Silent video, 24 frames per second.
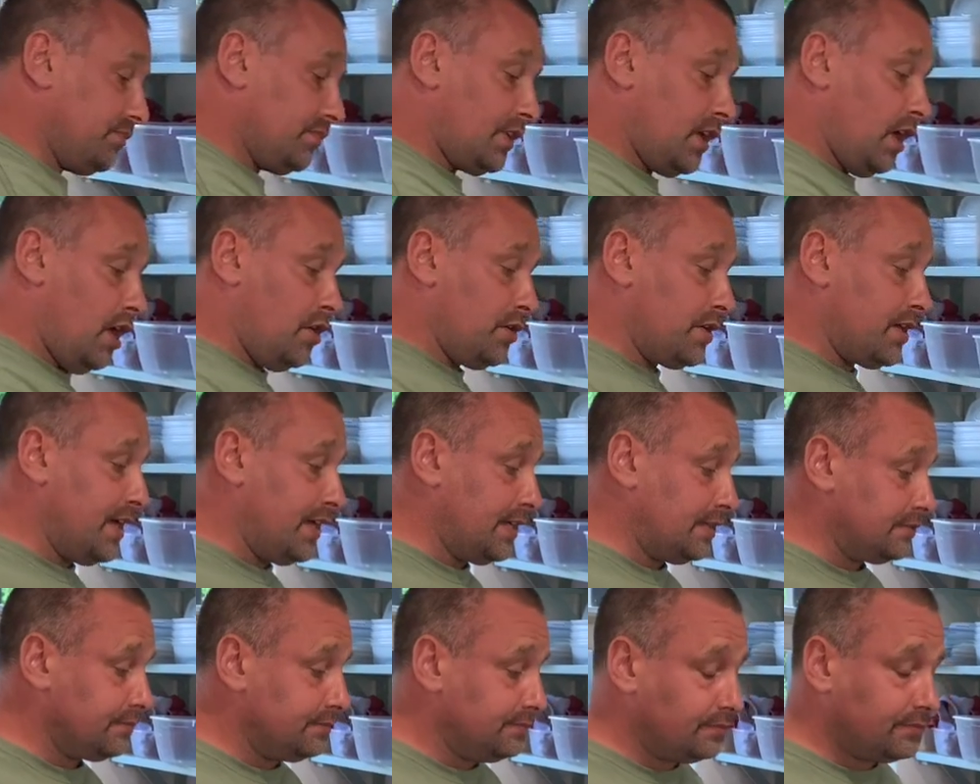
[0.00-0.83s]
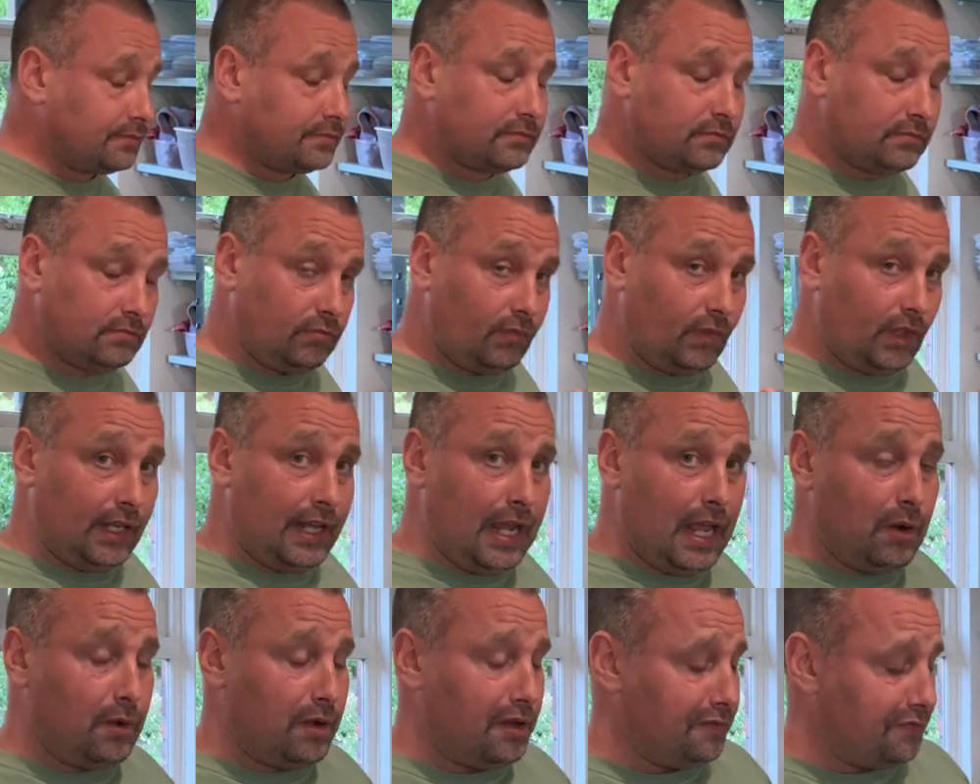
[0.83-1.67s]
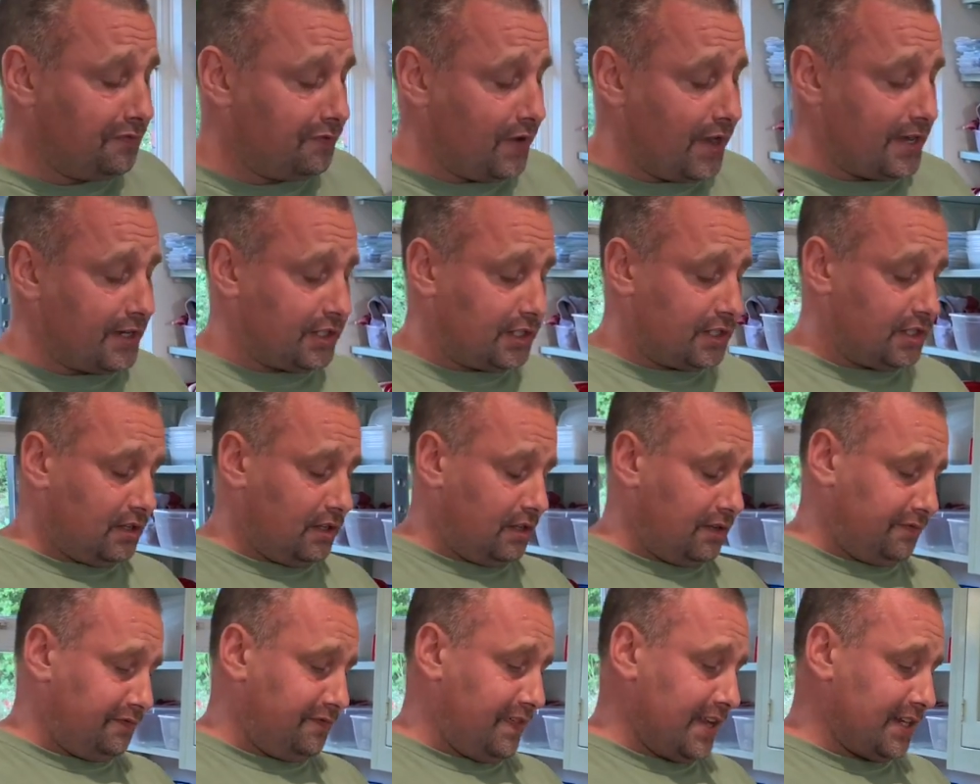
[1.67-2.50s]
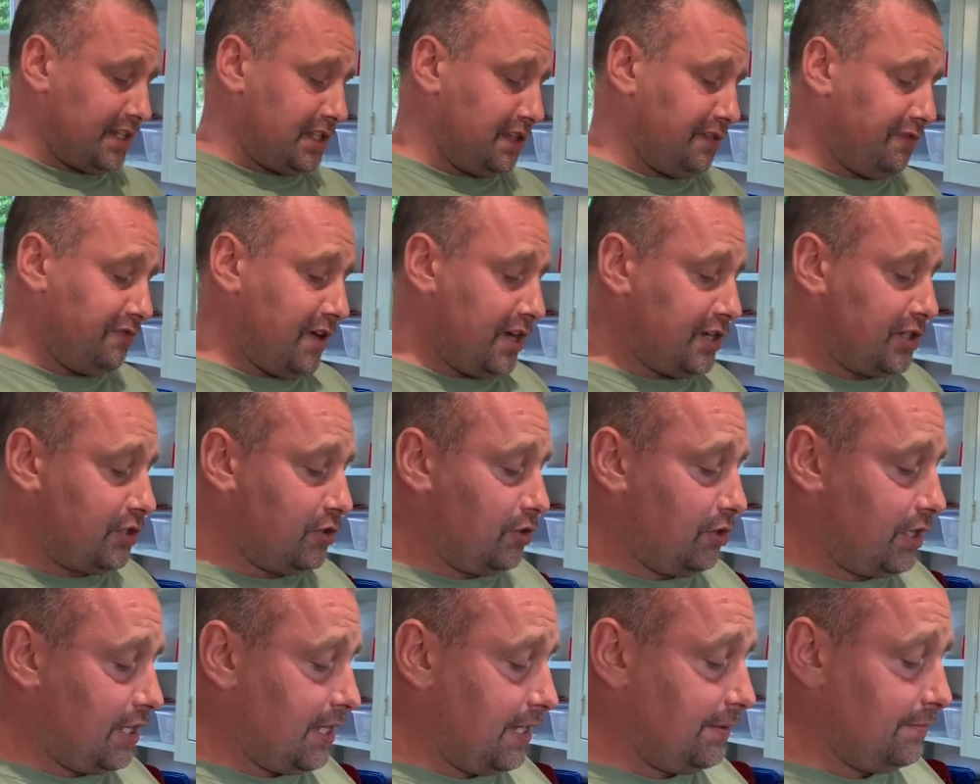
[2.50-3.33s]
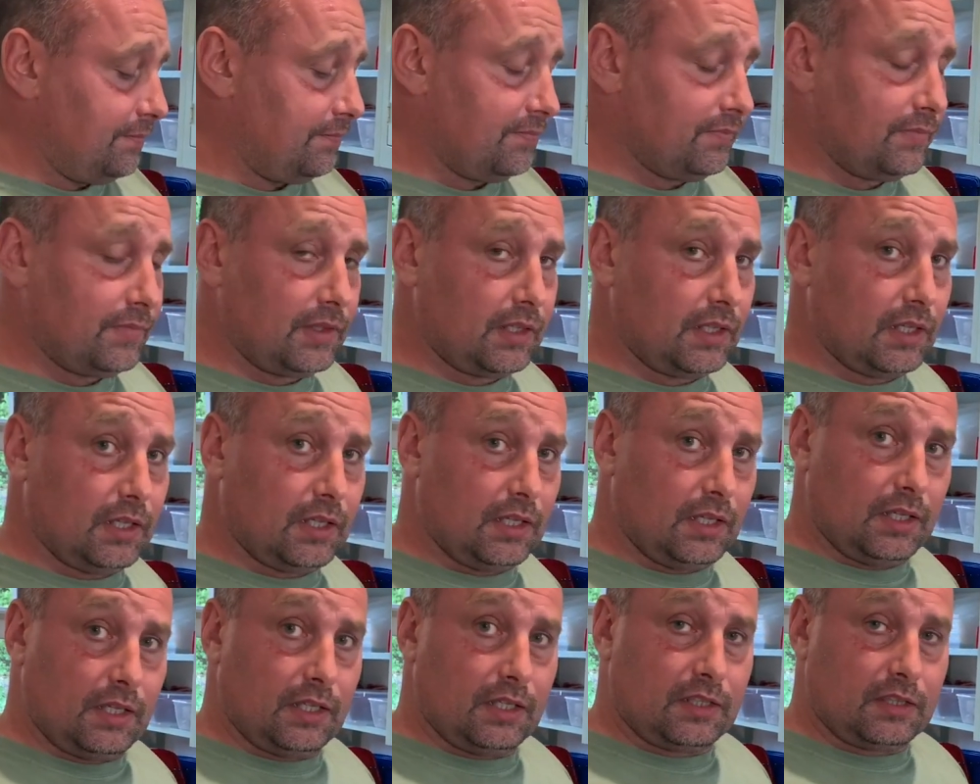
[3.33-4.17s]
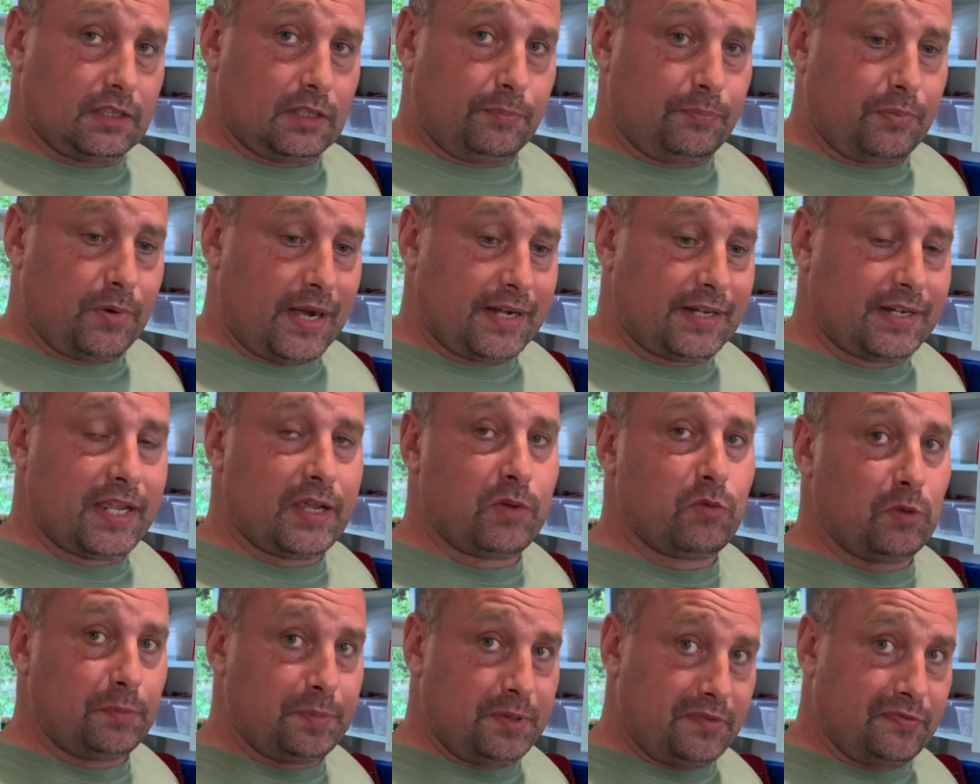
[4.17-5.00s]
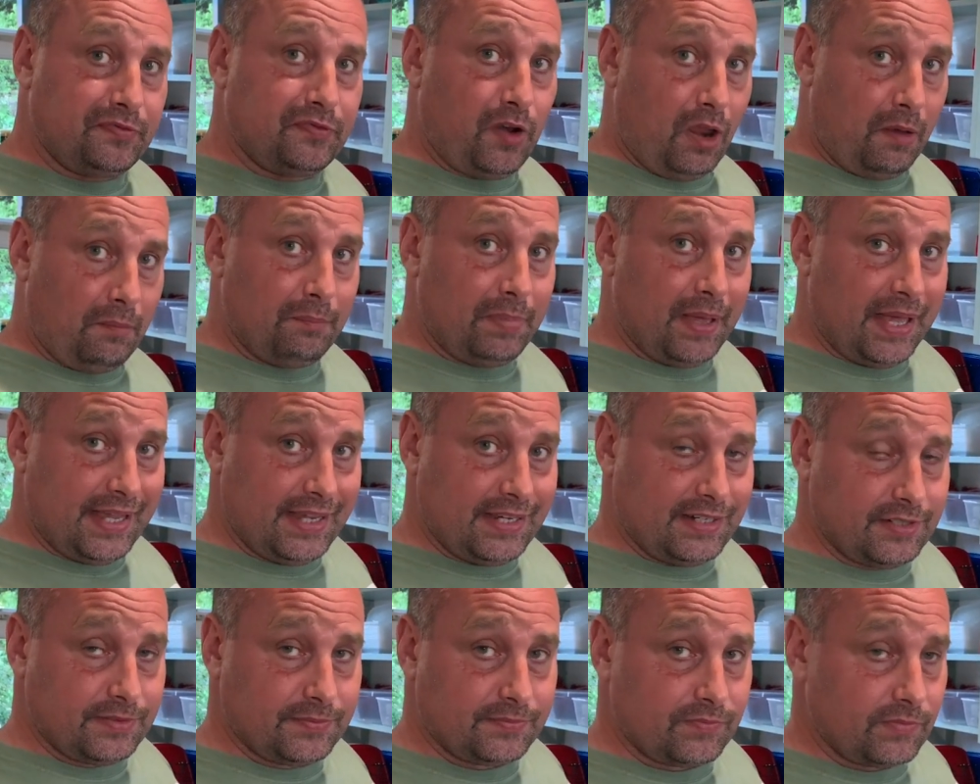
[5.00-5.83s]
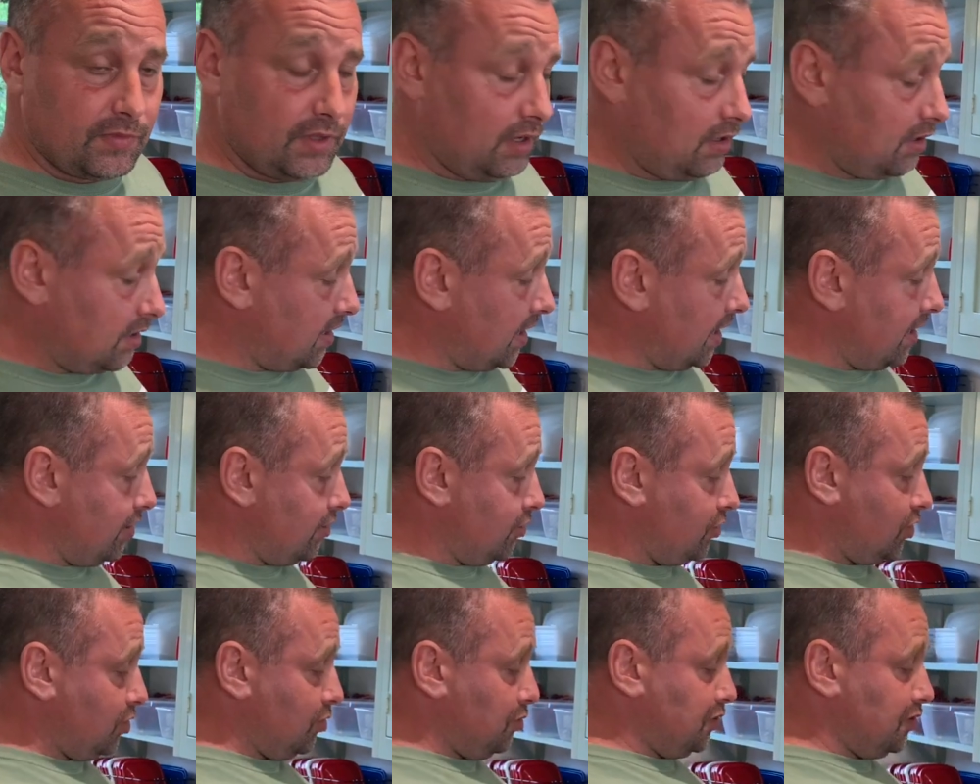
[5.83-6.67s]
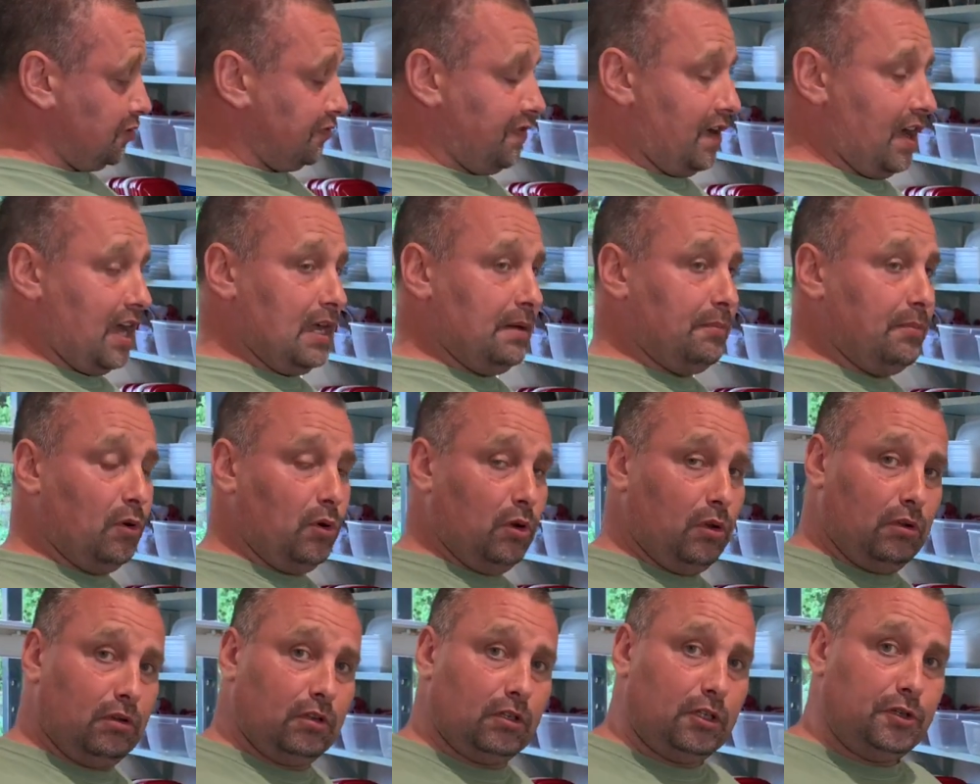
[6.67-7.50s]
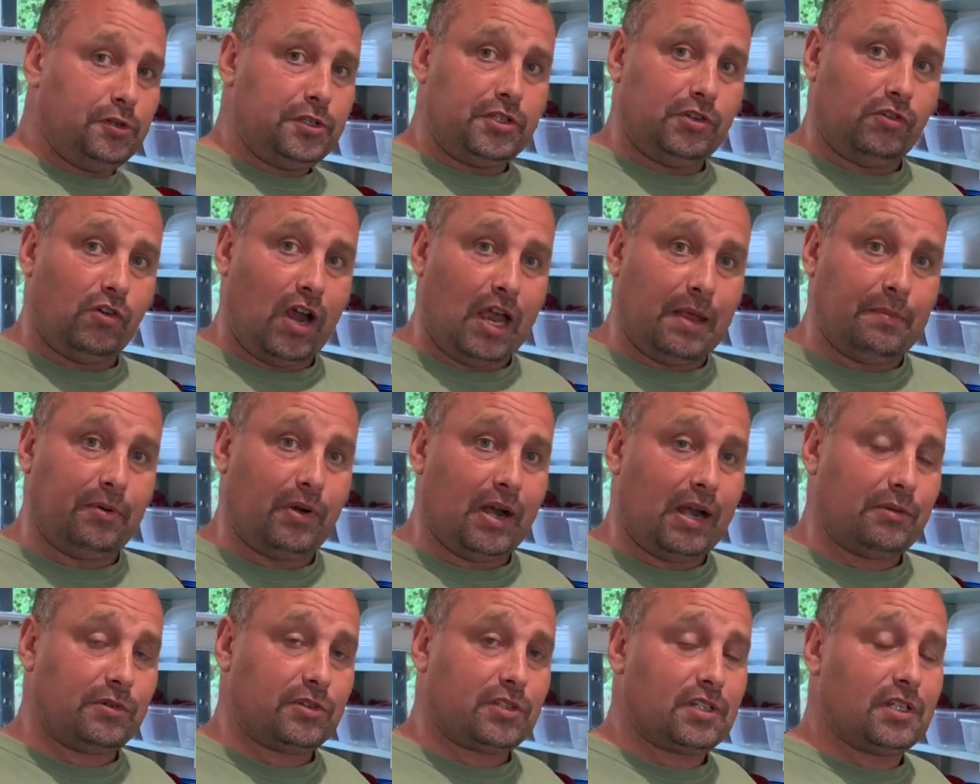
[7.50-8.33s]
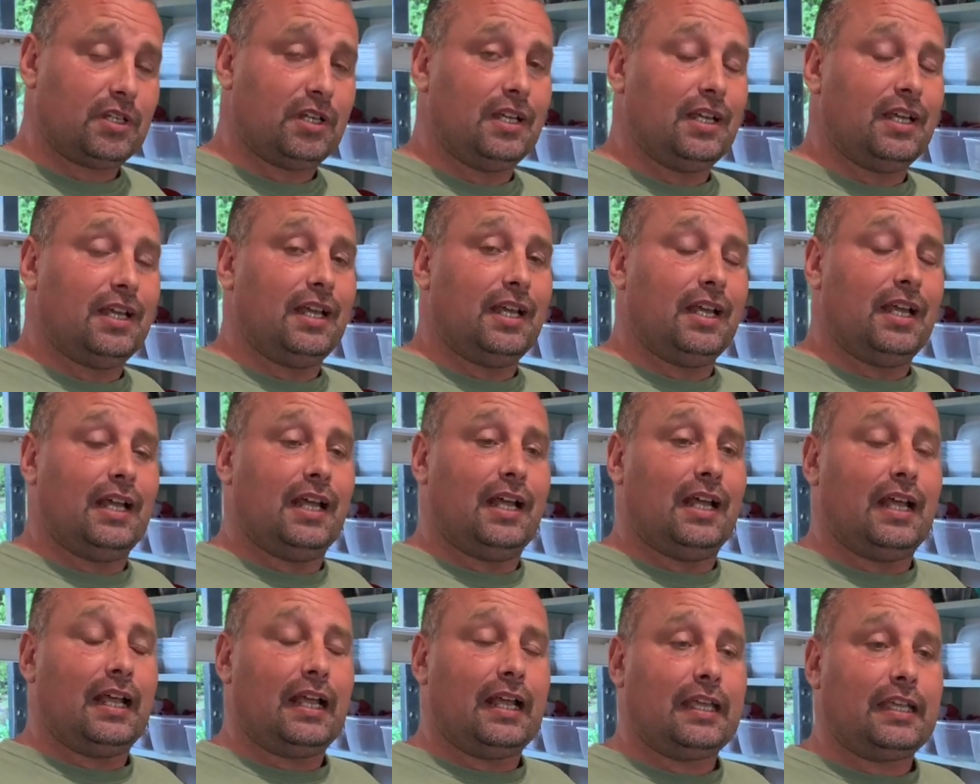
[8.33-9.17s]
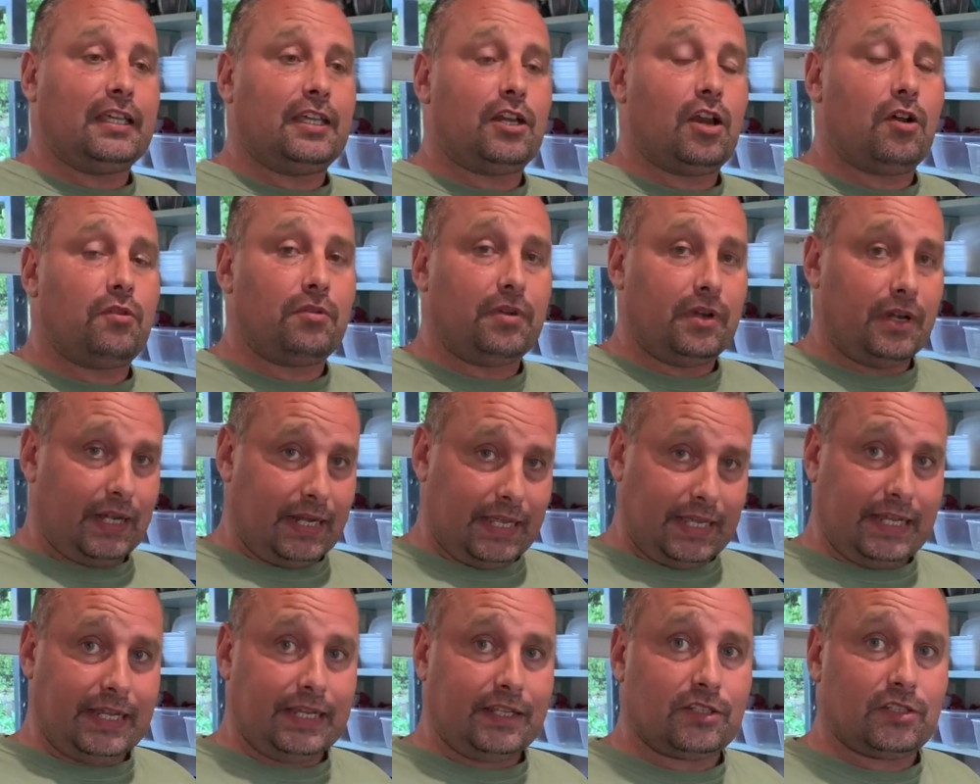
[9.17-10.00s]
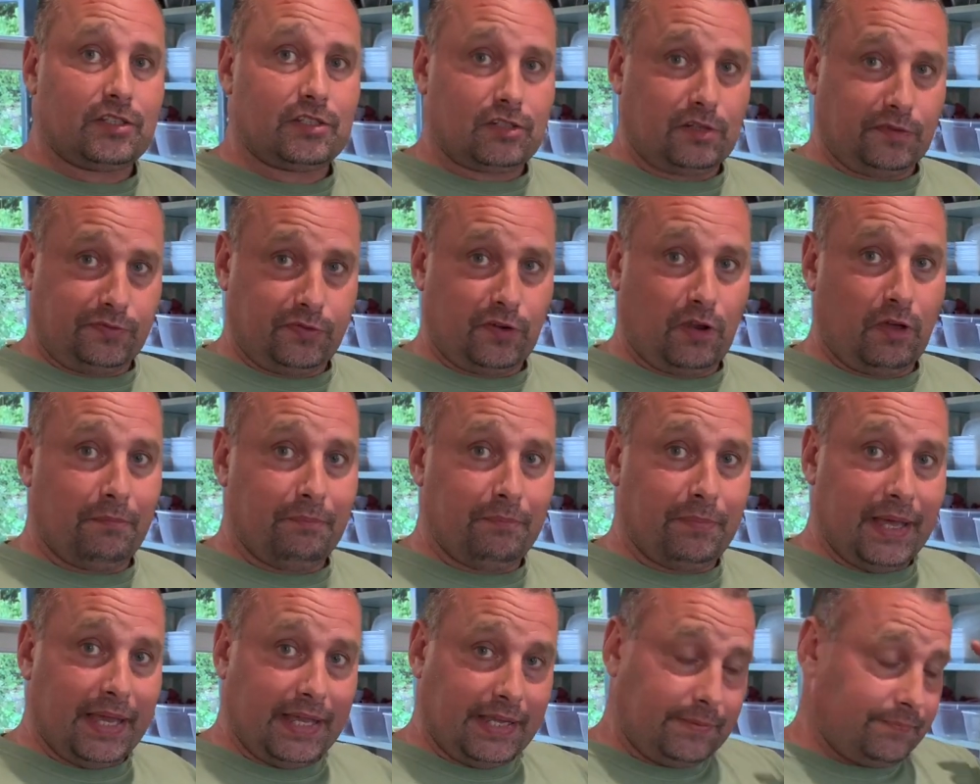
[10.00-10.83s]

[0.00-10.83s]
Okay, now in fancy French cooking, the brandy will be flambéed. Okay, huge fireball, lose your eyebrows. You don't need to flambe.